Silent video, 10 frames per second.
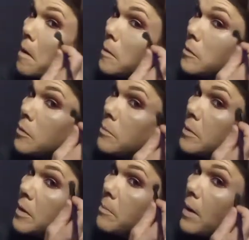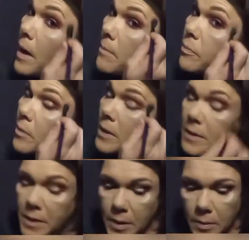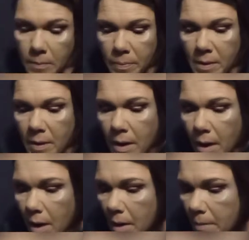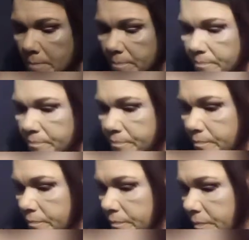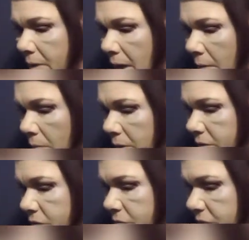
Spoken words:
a little bit of pop right there. I want to